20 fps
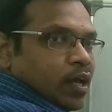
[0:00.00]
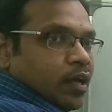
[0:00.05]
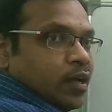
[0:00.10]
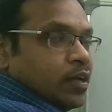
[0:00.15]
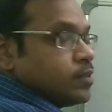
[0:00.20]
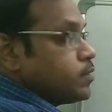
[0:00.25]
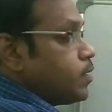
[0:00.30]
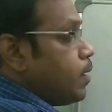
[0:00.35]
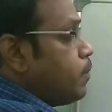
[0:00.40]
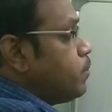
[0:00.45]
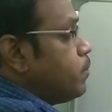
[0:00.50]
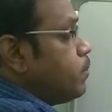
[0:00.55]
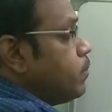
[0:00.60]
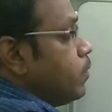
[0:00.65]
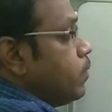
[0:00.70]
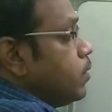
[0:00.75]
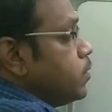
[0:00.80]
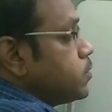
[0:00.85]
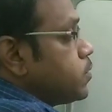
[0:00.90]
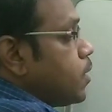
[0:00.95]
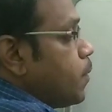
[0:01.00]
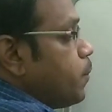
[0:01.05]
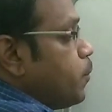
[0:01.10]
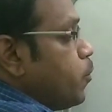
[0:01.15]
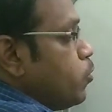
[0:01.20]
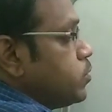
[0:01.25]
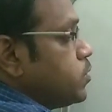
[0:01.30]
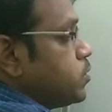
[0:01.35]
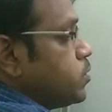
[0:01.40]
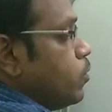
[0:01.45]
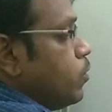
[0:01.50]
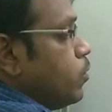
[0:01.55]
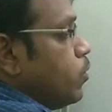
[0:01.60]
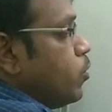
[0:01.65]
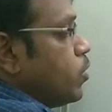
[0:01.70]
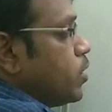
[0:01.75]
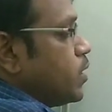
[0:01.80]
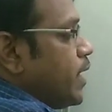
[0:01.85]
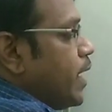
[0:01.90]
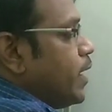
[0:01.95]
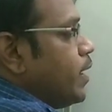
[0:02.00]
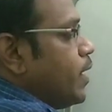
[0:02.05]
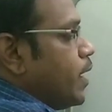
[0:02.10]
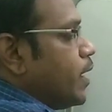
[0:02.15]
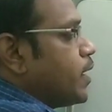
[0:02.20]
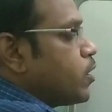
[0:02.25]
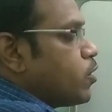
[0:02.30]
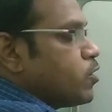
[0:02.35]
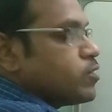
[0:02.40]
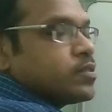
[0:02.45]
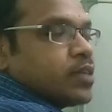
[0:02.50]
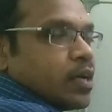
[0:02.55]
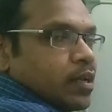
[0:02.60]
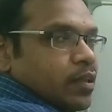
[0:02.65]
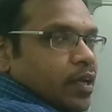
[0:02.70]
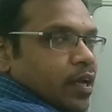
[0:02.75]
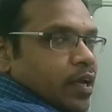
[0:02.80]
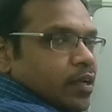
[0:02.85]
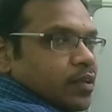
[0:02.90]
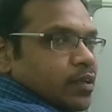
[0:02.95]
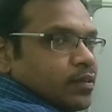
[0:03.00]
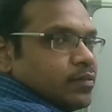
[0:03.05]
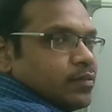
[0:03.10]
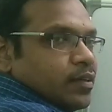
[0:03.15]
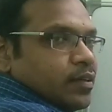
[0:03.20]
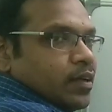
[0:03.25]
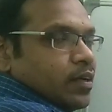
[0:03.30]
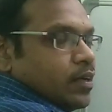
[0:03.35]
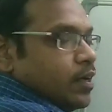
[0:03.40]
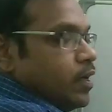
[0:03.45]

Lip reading: Okay, suppose 10 electrons are there.